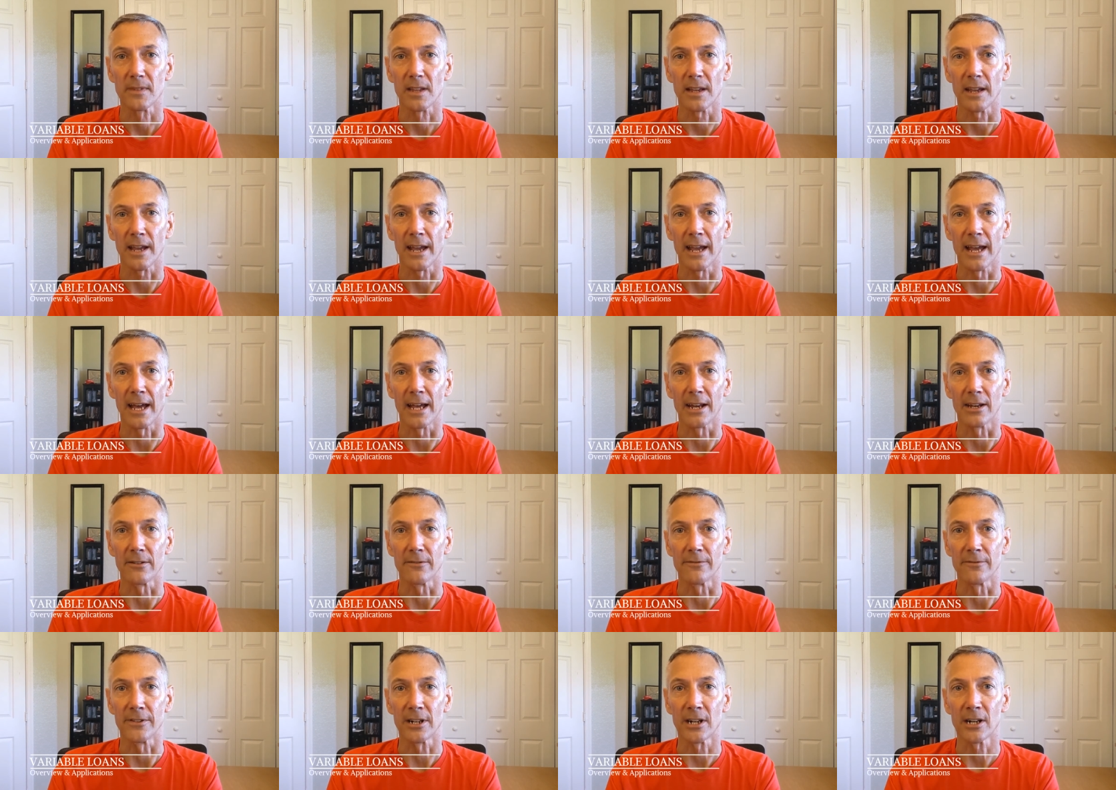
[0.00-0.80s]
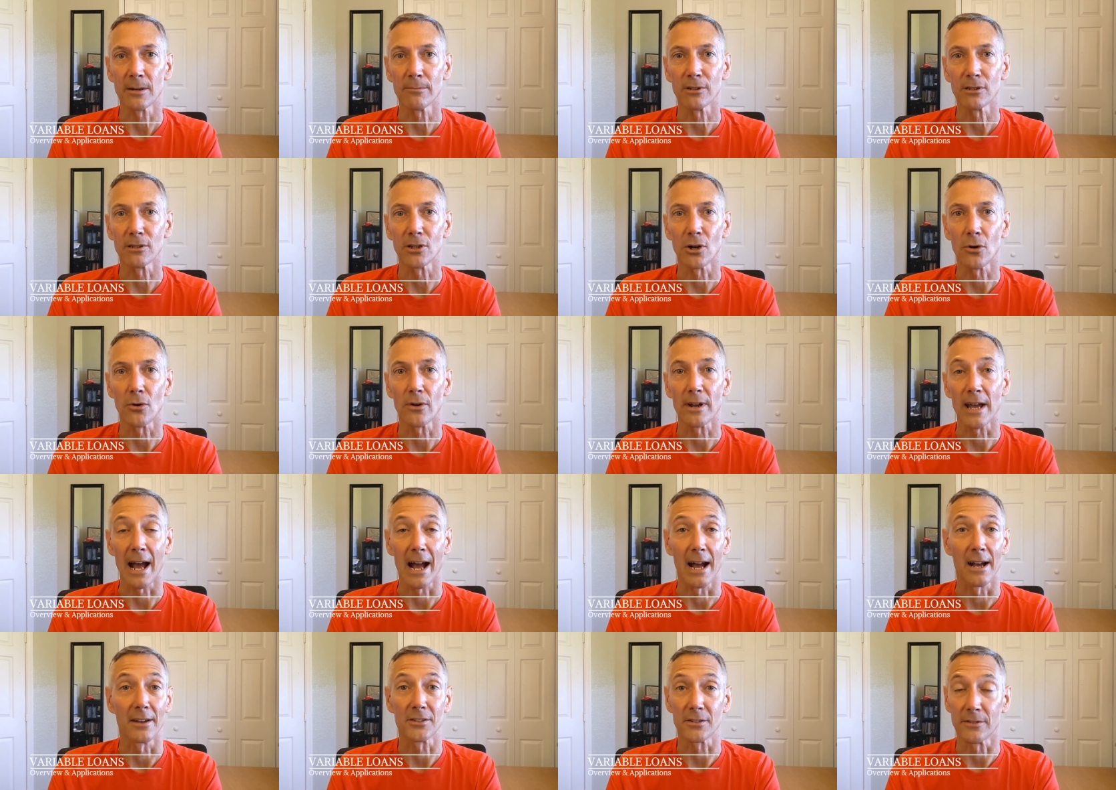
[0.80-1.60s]
And a variable loan
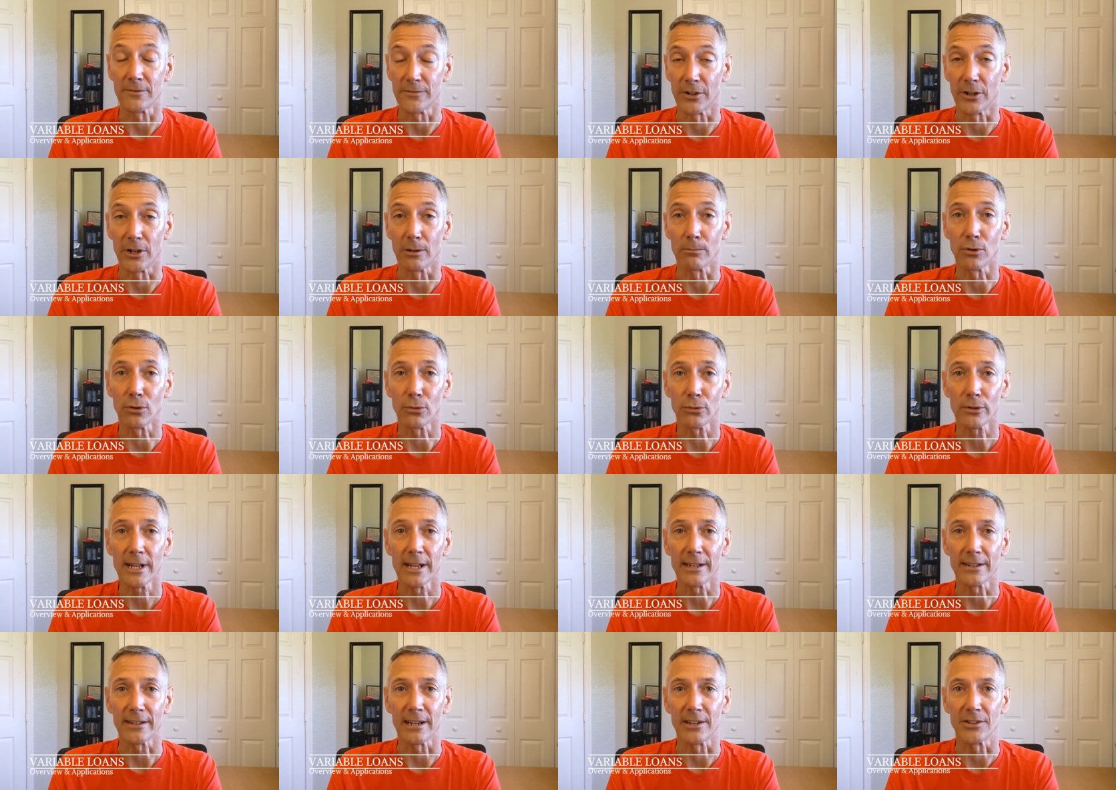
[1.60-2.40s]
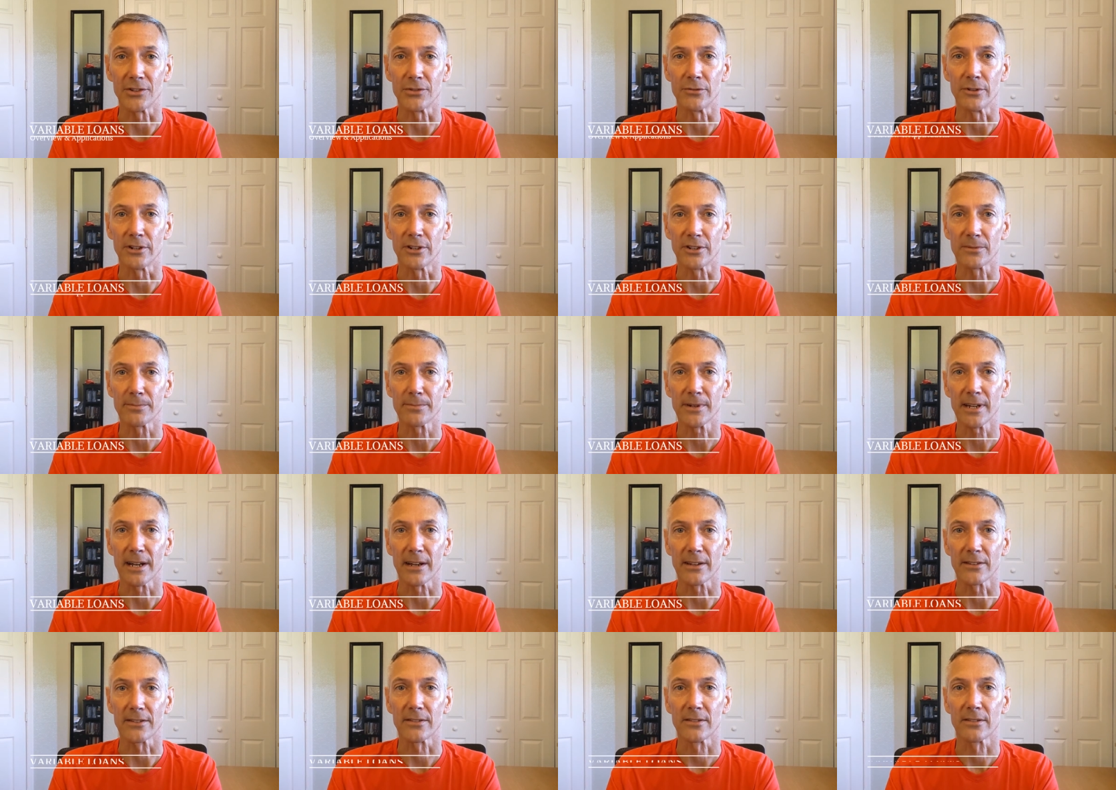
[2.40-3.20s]
has a variable rate, as you would
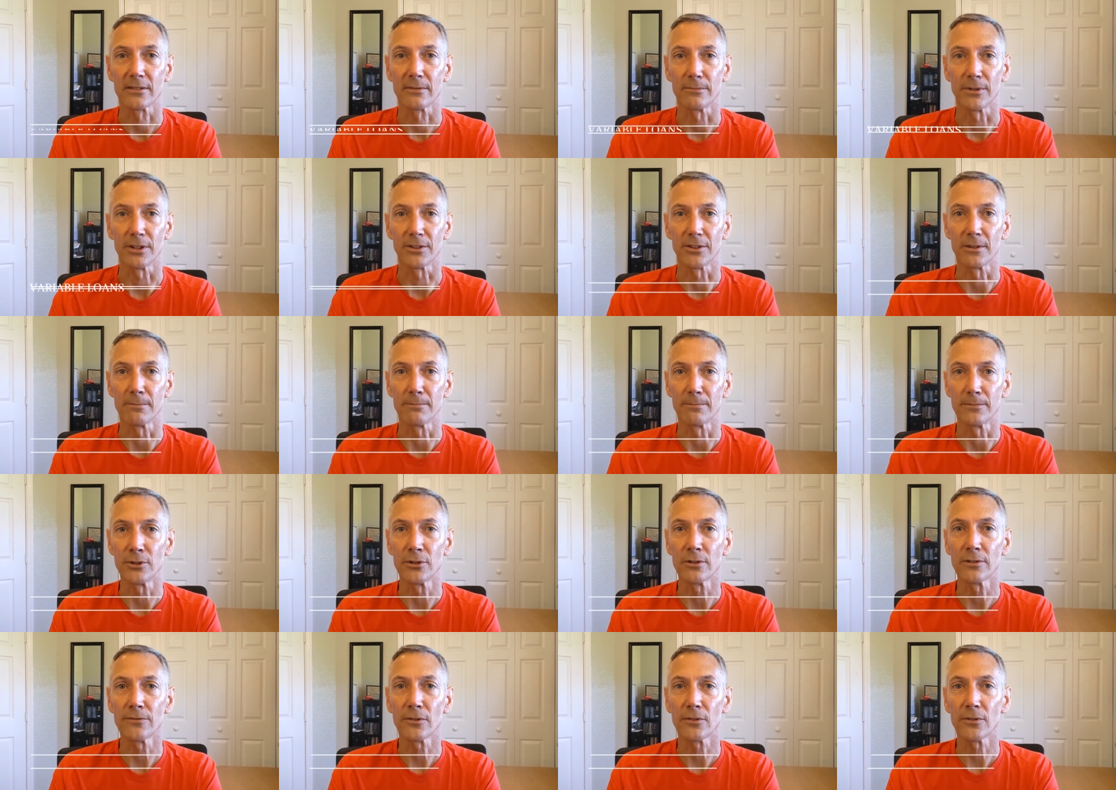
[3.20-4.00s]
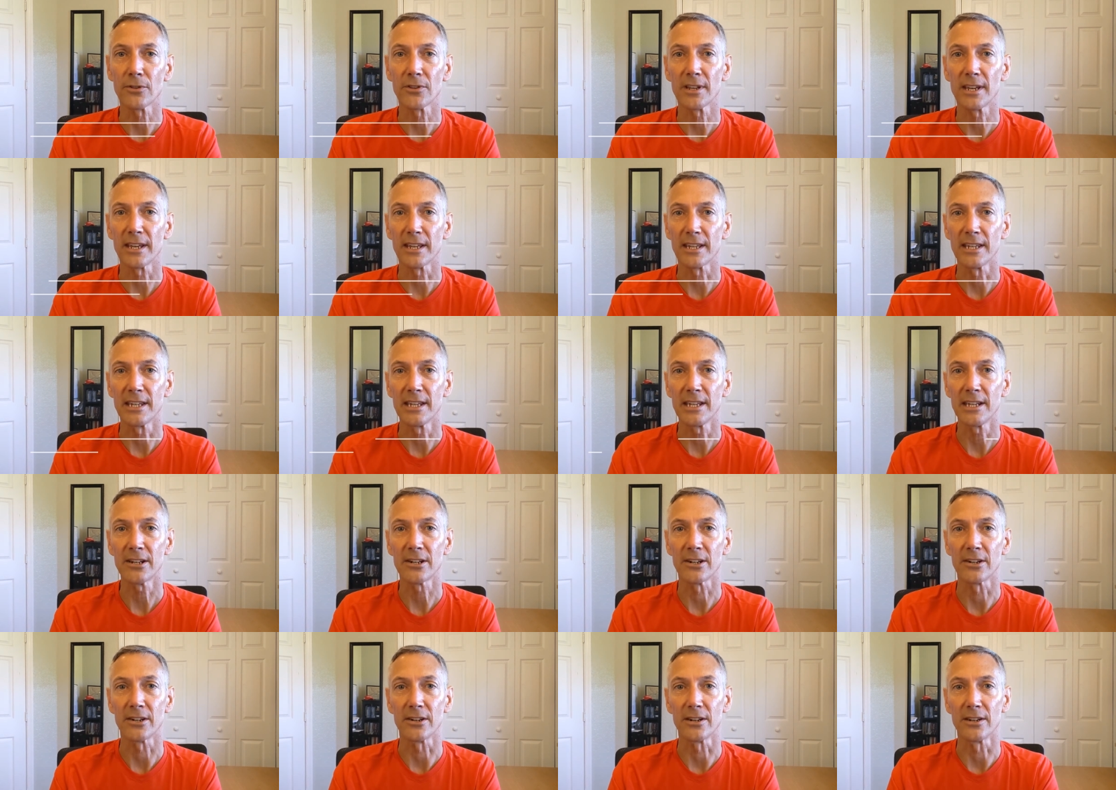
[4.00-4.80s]
expect. But the beautiful thing
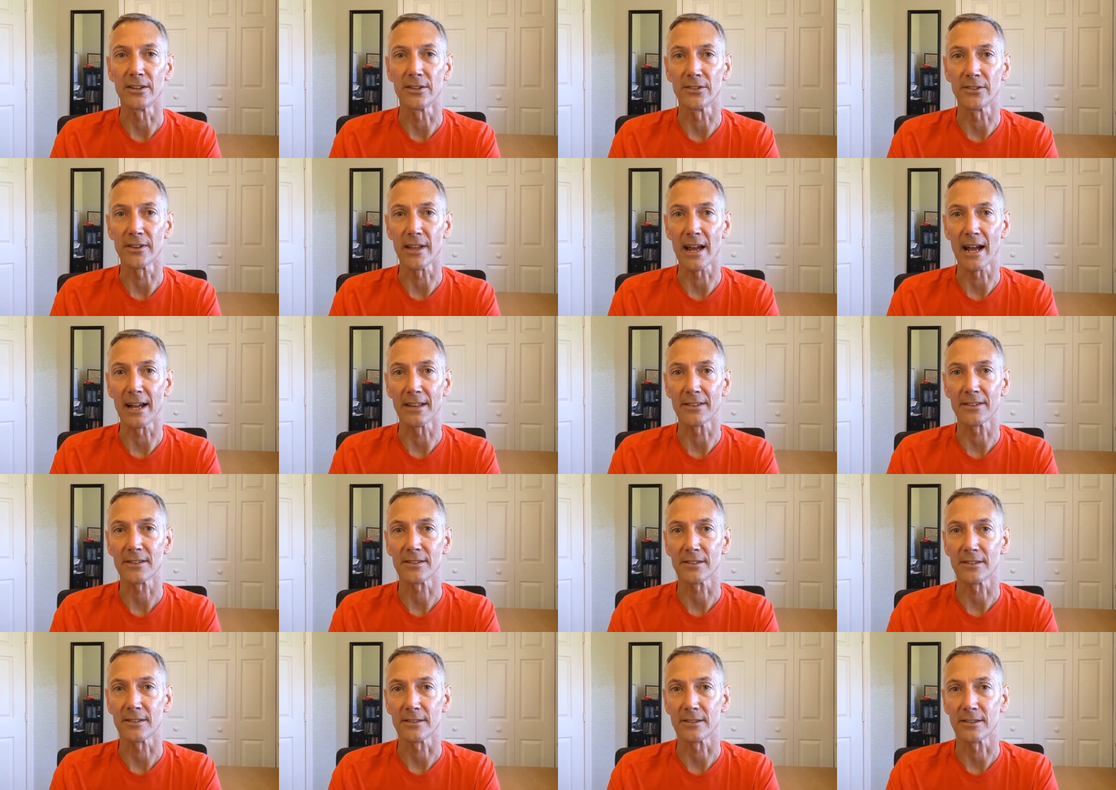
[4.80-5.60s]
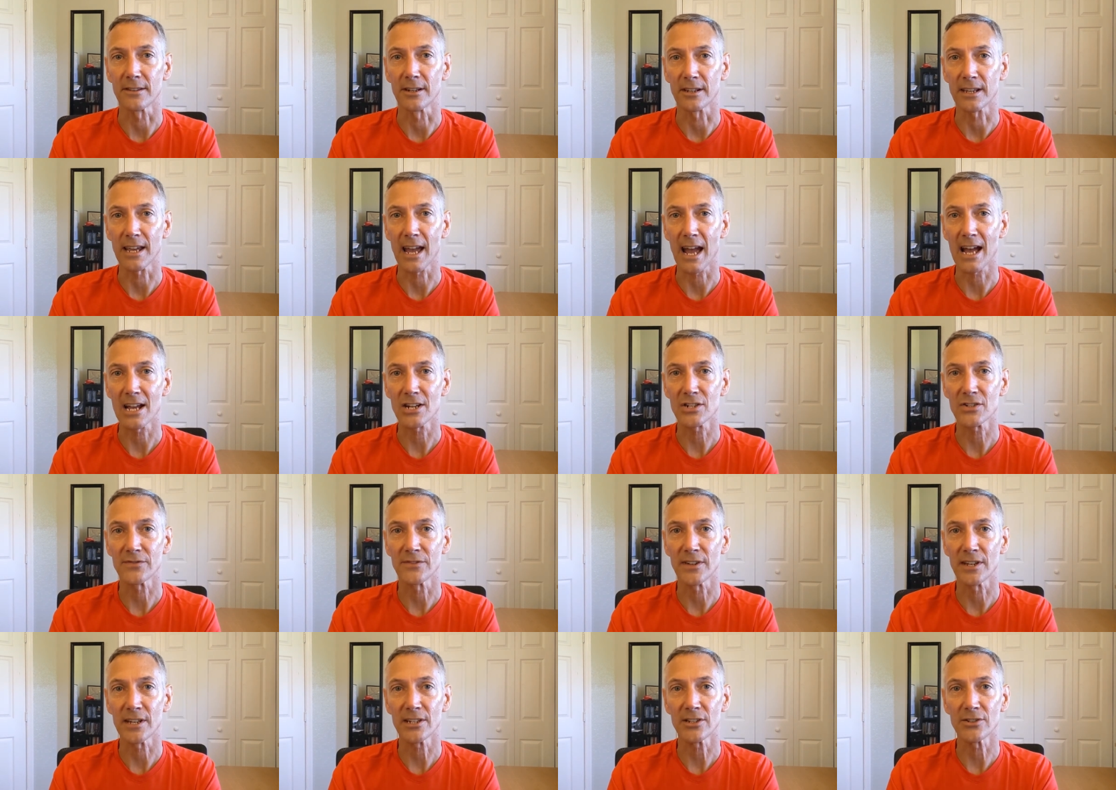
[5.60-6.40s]
here is that the cash
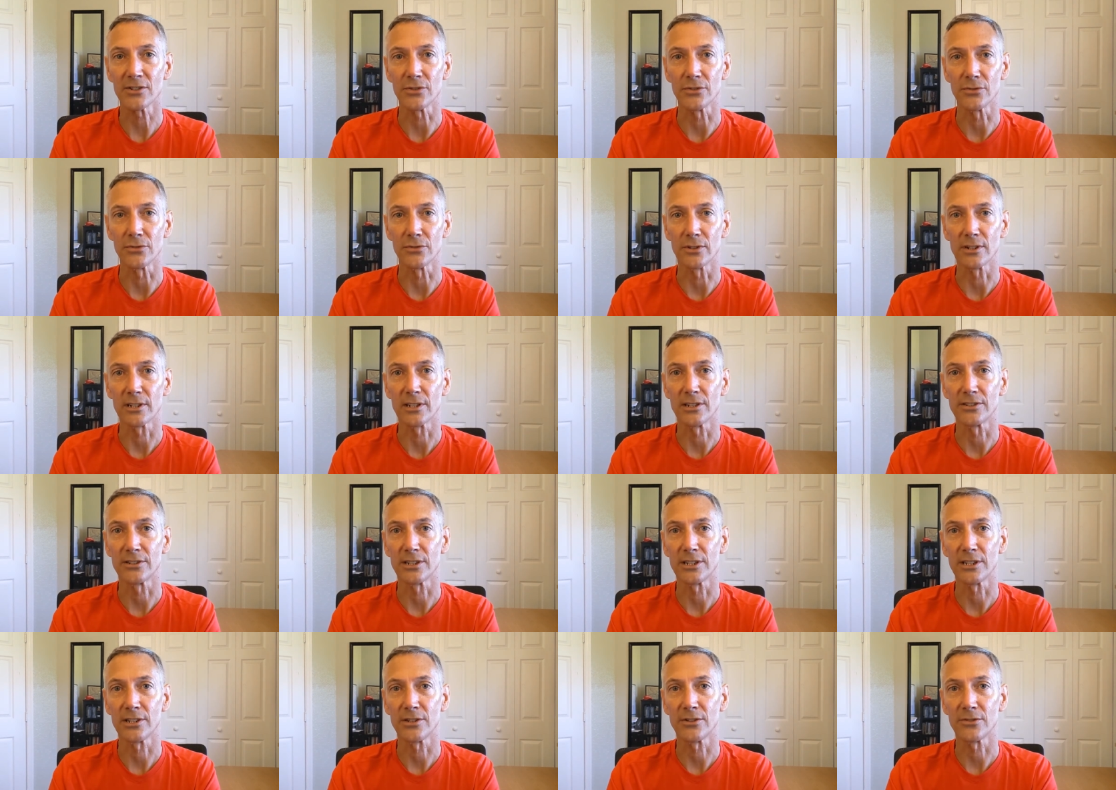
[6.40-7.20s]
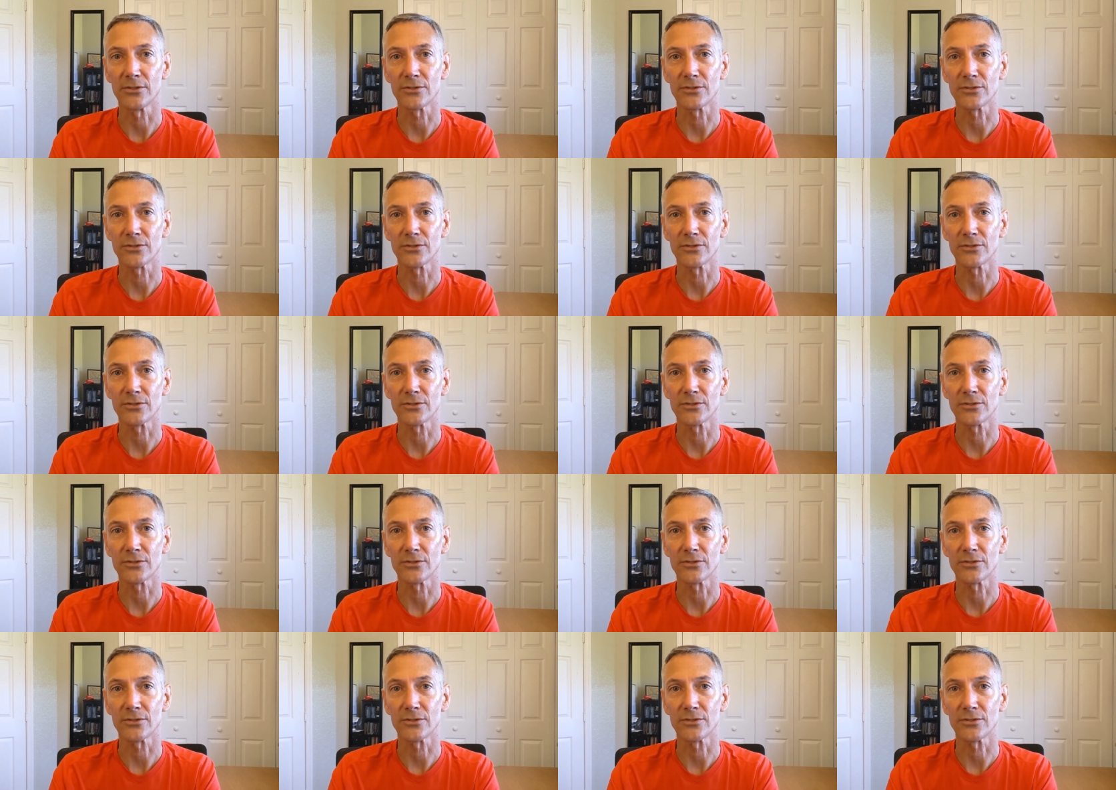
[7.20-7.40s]
value continues